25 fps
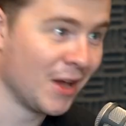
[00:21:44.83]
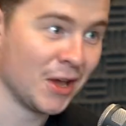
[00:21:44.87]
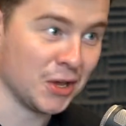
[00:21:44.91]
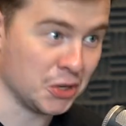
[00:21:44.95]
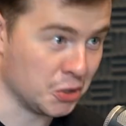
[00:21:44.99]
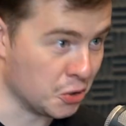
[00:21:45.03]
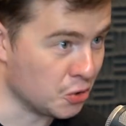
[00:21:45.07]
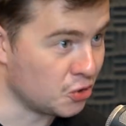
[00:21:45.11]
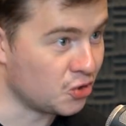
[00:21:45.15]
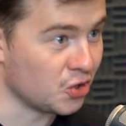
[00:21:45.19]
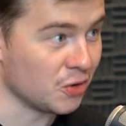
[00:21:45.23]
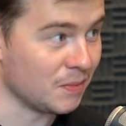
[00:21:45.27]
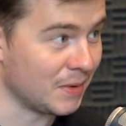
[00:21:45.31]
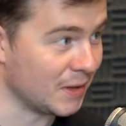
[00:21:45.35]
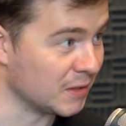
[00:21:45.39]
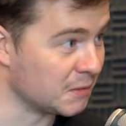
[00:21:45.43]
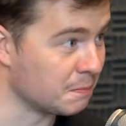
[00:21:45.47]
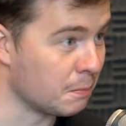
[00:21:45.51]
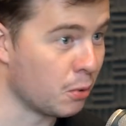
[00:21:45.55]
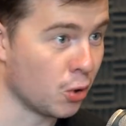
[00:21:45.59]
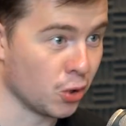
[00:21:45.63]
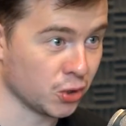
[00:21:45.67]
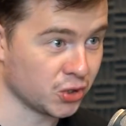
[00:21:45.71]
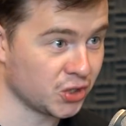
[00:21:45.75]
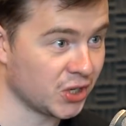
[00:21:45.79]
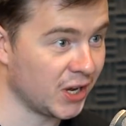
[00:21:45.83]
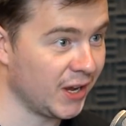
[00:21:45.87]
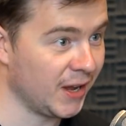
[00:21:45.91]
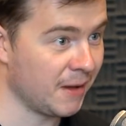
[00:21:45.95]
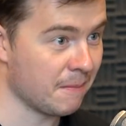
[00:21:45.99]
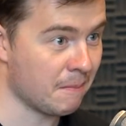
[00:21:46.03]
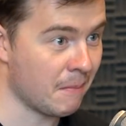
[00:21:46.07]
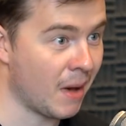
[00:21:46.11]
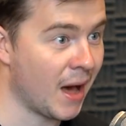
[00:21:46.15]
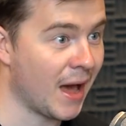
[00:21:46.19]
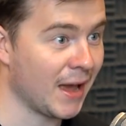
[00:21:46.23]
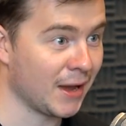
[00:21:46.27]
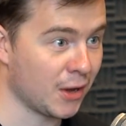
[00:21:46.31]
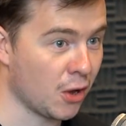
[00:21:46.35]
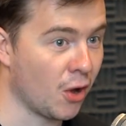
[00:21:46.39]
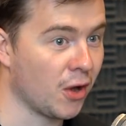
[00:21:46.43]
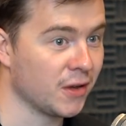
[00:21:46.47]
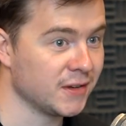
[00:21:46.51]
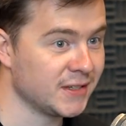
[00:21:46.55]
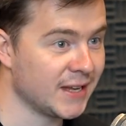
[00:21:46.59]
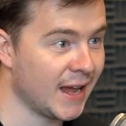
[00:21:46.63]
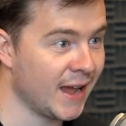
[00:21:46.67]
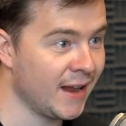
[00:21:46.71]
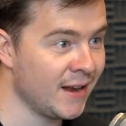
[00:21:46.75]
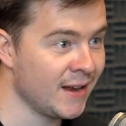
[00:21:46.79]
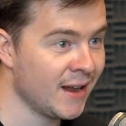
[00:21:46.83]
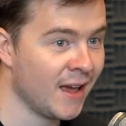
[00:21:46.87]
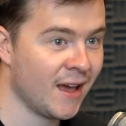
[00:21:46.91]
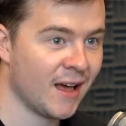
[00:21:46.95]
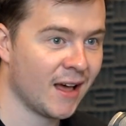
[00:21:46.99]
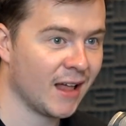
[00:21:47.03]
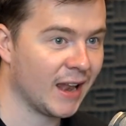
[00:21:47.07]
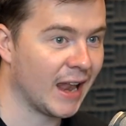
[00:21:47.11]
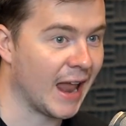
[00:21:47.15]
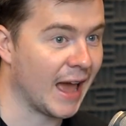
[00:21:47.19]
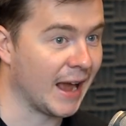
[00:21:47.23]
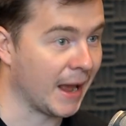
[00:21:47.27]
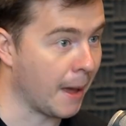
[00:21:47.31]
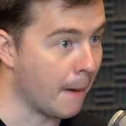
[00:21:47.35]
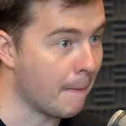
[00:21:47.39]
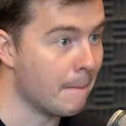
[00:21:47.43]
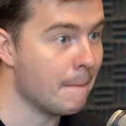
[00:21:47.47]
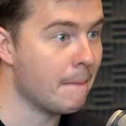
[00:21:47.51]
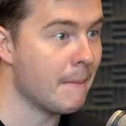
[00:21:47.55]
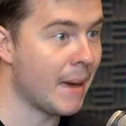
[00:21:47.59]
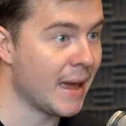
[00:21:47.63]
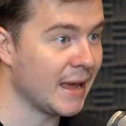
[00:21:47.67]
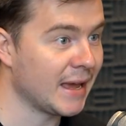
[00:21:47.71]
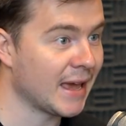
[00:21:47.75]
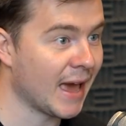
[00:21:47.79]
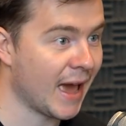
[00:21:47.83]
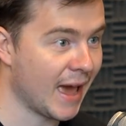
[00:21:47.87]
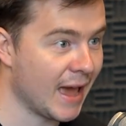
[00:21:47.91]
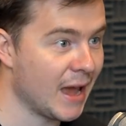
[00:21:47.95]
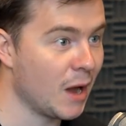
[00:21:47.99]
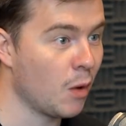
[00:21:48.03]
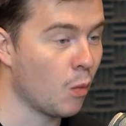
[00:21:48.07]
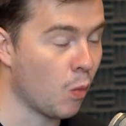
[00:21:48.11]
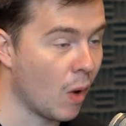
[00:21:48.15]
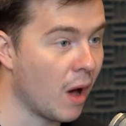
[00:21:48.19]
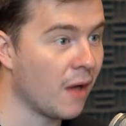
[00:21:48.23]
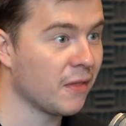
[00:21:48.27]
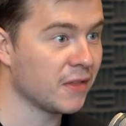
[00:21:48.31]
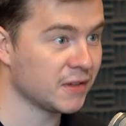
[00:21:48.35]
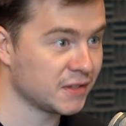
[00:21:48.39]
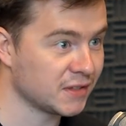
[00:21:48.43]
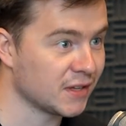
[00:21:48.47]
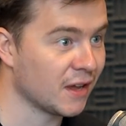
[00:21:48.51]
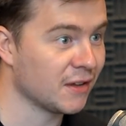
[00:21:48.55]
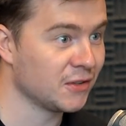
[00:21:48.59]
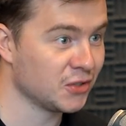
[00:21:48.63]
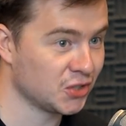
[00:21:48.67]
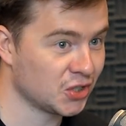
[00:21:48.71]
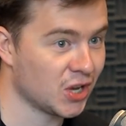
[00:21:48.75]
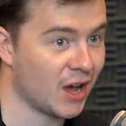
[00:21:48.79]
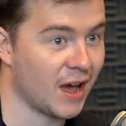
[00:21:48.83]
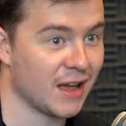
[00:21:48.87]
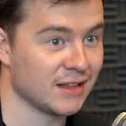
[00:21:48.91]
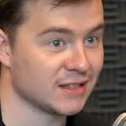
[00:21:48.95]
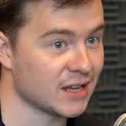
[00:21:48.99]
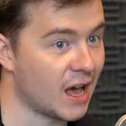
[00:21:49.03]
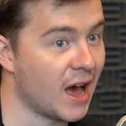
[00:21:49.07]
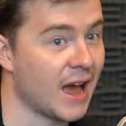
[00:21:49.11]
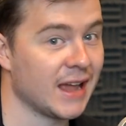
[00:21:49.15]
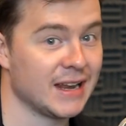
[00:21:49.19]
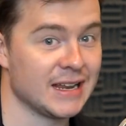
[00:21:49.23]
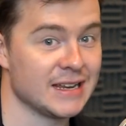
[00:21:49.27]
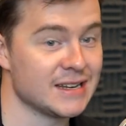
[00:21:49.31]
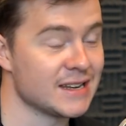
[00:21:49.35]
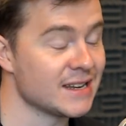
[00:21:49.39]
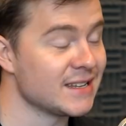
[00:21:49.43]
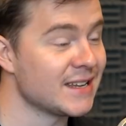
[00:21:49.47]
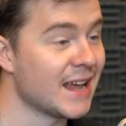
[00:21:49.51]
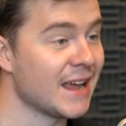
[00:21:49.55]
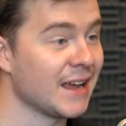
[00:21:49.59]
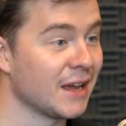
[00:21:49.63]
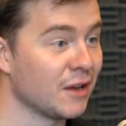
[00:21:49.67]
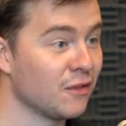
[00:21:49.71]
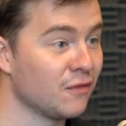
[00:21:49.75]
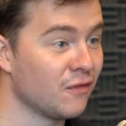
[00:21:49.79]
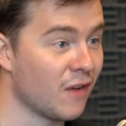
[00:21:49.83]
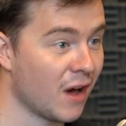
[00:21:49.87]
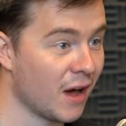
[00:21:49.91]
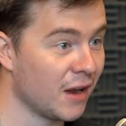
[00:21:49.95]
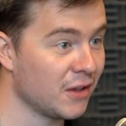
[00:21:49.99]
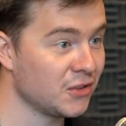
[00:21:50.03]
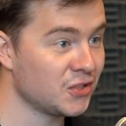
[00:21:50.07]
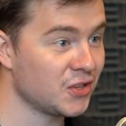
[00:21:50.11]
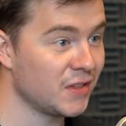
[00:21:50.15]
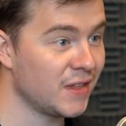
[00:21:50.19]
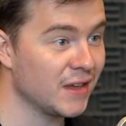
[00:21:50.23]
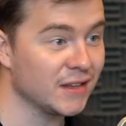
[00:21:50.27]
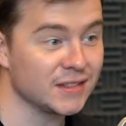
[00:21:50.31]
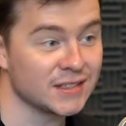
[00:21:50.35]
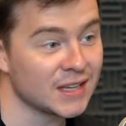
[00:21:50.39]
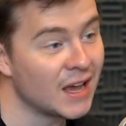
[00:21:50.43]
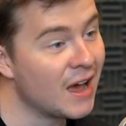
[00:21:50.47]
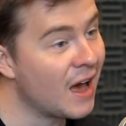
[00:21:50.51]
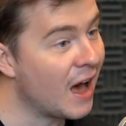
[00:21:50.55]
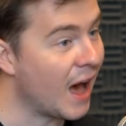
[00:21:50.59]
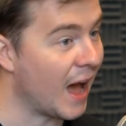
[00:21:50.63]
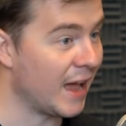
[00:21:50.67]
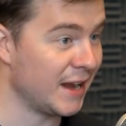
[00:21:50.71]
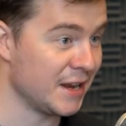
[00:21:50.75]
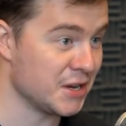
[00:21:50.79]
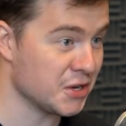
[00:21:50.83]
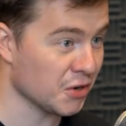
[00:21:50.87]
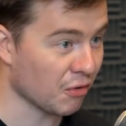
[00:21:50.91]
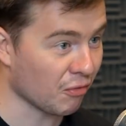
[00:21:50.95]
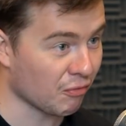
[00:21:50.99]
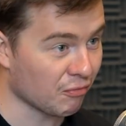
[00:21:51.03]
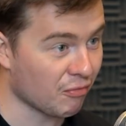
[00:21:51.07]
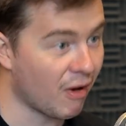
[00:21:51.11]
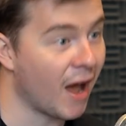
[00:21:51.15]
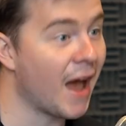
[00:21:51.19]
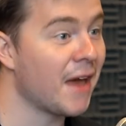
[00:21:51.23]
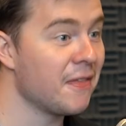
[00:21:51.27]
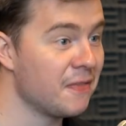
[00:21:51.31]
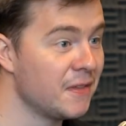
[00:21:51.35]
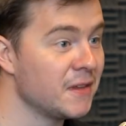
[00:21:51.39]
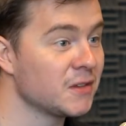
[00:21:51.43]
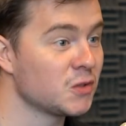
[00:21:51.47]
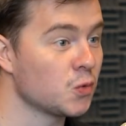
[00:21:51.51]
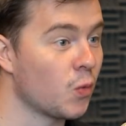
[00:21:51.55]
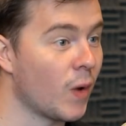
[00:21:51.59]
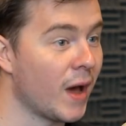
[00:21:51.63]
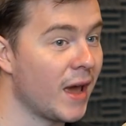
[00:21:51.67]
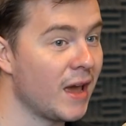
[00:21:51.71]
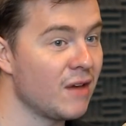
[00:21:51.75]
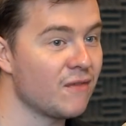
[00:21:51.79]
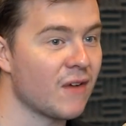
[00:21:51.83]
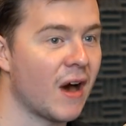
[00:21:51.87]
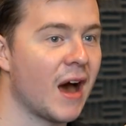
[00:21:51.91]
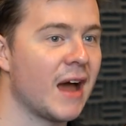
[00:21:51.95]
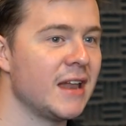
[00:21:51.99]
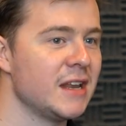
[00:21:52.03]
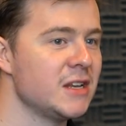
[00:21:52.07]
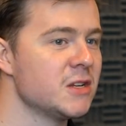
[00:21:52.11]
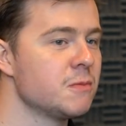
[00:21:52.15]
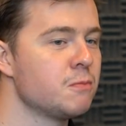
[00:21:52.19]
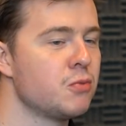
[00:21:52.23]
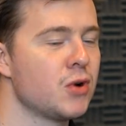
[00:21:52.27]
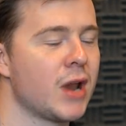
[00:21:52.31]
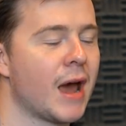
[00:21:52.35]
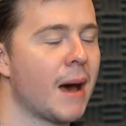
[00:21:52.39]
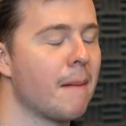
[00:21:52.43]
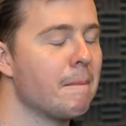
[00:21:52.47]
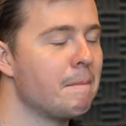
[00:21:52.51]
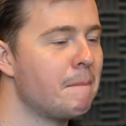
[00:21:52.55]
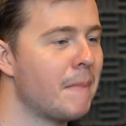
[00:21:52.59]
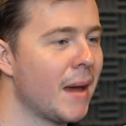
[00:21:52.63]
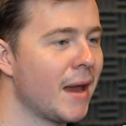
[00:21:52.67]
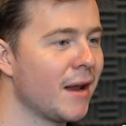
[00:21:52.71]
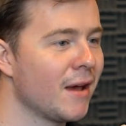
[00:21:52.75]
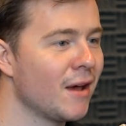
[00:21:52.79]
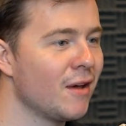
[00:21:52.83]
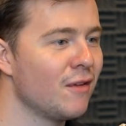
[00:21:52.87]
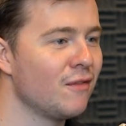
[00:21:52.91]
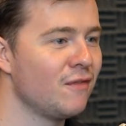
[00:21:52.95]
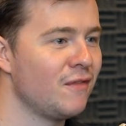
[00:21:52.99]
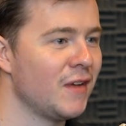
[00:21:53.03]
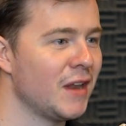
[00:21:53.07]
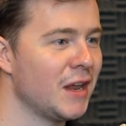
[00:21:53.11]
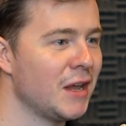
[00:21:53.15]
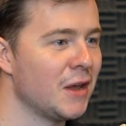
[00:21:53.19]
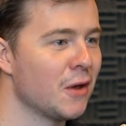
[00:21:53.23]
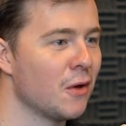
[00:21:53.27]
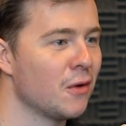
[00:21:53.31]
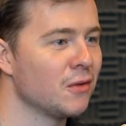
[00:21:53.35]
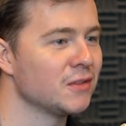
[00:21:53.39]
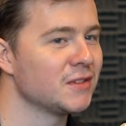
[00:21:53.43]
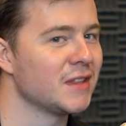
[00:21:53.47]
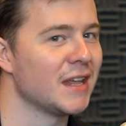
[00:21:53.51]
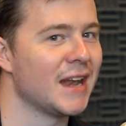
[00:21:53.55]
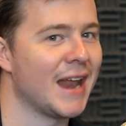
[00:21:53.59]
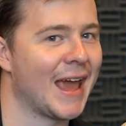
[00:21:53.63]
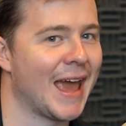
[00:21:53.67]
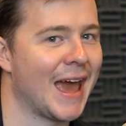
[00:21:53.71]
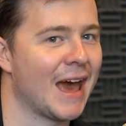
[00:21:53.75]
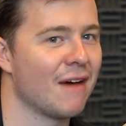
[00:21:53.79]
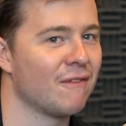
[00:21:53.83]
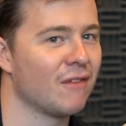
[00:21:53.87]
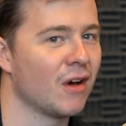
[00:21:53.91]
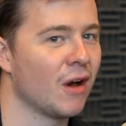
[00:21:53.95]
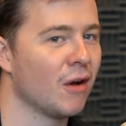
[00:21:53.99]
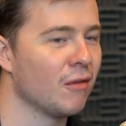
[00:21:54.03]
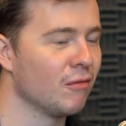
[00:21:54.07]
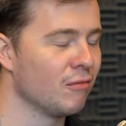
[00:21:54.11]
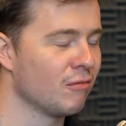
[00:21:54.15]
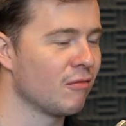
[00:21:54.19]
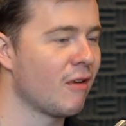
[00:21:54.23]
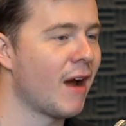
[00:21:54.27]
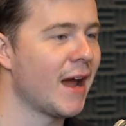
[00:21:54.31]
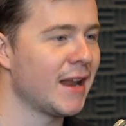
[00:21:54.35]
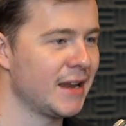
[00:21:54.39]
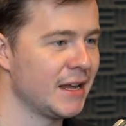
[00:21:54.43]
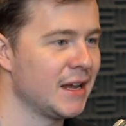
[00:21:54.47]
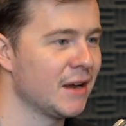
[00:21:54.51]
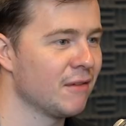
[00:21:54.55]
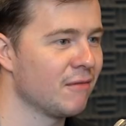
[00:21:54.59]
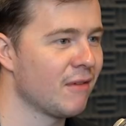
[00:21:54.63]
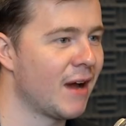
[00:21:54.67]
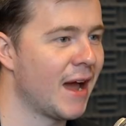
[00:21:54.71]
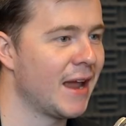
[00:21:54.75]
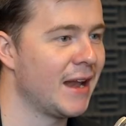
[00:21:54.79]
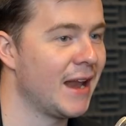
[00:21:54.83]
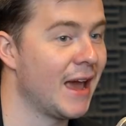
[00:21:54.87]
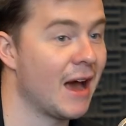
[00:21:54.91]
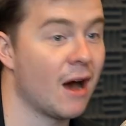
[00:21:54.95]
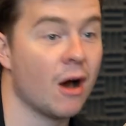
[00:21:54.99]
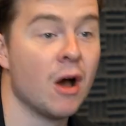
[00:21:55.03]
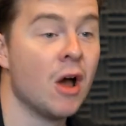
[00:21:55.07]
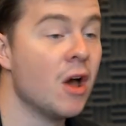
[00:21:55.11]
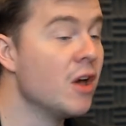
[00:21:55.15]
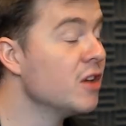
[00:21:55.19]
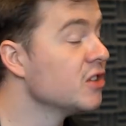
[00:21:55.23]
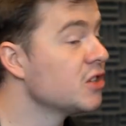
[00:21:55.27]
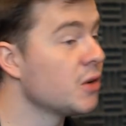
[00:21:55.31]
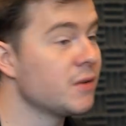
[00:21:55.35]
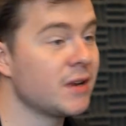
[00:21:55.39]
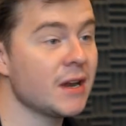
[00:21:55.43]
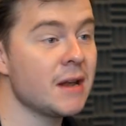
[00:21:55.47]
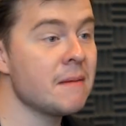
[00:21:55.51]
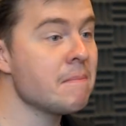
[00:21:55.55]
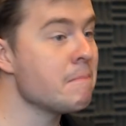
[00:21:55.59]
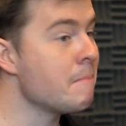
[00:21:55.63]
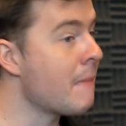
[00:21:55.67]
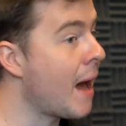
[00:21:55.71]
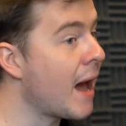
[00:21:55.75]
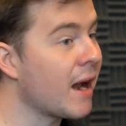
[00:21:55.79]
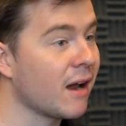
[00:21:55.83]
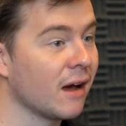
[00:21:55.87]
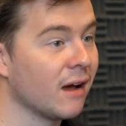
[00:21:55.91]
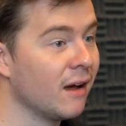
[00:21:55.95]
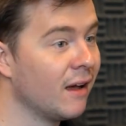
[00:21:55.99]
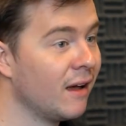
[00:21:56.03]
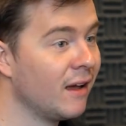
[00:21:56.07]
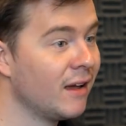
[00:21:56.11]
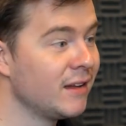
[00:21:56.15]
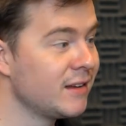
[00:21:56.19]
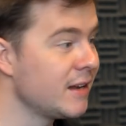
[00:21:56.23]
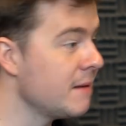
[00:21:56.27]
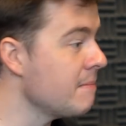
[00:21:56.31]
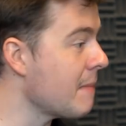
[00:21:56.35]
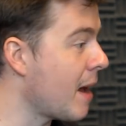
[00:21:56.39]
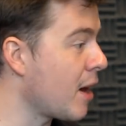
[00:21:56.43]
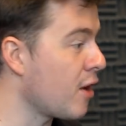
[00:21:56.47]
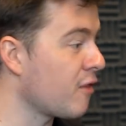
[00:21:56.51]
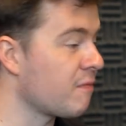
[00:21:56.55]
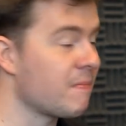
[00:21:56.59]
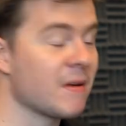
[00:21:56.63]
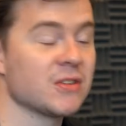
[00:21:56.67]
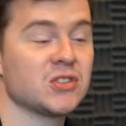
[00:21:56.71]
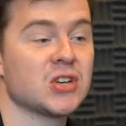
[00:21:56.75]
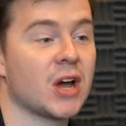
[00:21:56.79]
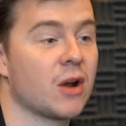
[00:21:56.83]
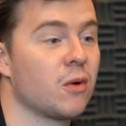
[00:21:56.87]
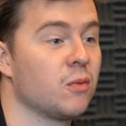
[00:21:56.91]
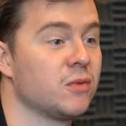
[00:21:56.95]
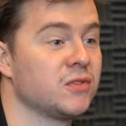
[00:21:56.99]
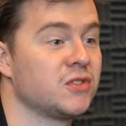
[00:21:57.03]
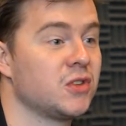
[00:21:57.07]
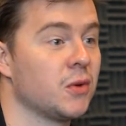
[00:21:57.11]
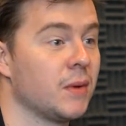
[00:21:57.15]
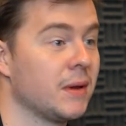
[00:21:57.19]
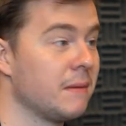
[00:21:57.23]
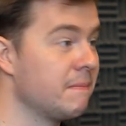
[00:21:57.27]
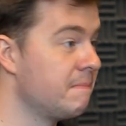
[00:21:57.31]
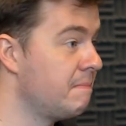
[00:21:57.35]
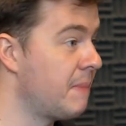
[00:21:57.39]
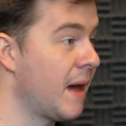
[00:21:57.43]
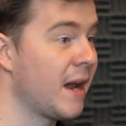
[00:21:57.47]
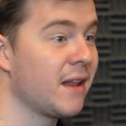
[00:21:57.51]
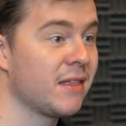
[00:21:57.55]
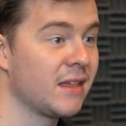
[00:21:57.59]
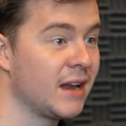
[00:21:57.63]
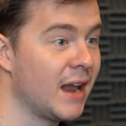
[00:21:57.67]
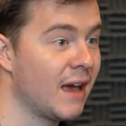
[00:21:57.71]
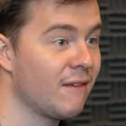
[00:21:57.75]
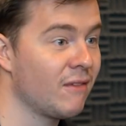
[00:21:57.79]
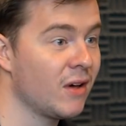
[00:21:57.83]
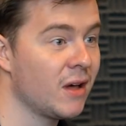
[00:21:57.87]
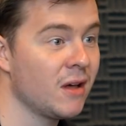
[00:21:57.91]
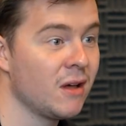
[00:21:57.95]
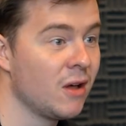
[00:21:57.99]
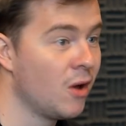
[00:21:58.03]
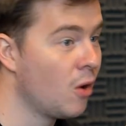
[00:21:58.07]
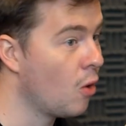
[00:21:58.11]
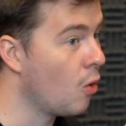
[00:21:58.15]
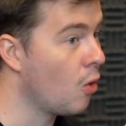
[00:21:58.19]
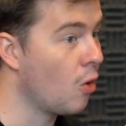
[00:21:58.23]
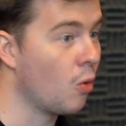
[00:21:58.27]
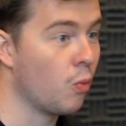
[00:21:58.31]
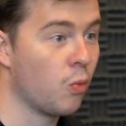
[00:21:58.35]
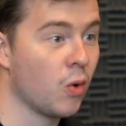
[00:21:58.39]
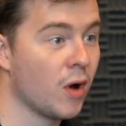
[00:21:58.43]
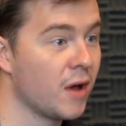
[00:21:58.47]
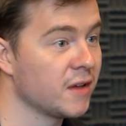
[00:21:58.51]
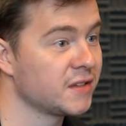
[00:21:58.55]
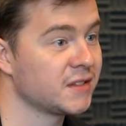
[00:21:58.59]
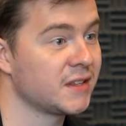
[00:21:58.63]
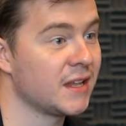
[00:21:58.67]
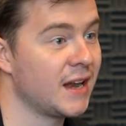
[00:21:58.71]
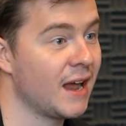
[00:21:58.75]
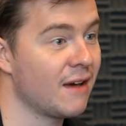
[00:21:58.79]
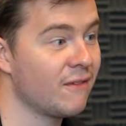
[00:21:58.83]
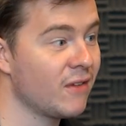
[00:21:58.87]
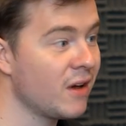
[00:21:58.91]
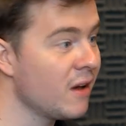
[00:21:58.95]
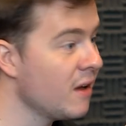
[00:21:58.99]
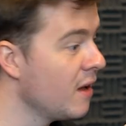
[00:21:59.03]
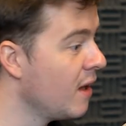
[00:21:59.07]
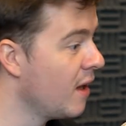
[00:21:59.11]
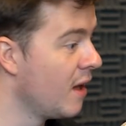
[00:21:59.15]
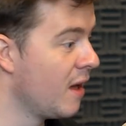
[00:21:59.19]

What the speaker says: YouTube is pushing my content like make hay while the sun shines. I need to take advantage of this. I need to ride this wave. I need to put out better videos than ever right here, right now. So it didn't matter. It didn't matter if my channel was doing better than ever or worse than ever.